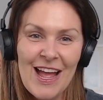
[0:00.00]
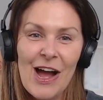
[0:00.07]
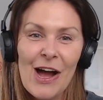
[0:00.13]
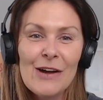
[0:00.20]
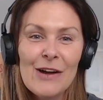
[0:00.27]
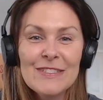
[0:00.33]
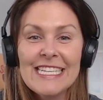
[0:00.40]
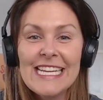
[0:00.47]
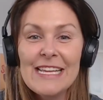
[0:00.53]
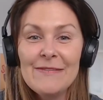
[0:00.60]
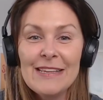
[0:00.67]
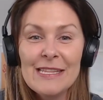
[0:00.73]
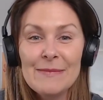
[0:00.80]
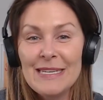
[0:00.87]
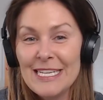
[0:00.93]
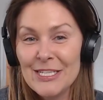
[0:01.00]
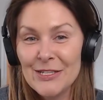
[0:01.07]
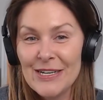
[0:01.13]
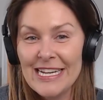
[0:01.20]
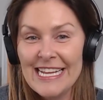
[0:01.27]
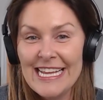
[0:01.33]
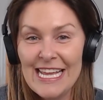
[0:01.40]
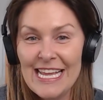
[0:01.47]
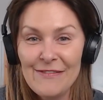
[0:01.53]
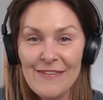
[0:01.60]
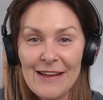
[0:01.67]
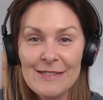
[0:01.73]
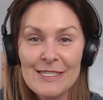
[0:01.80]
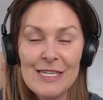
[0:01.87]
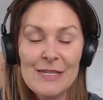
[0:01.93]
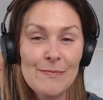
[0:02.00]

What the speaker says: After leaving the military, he founded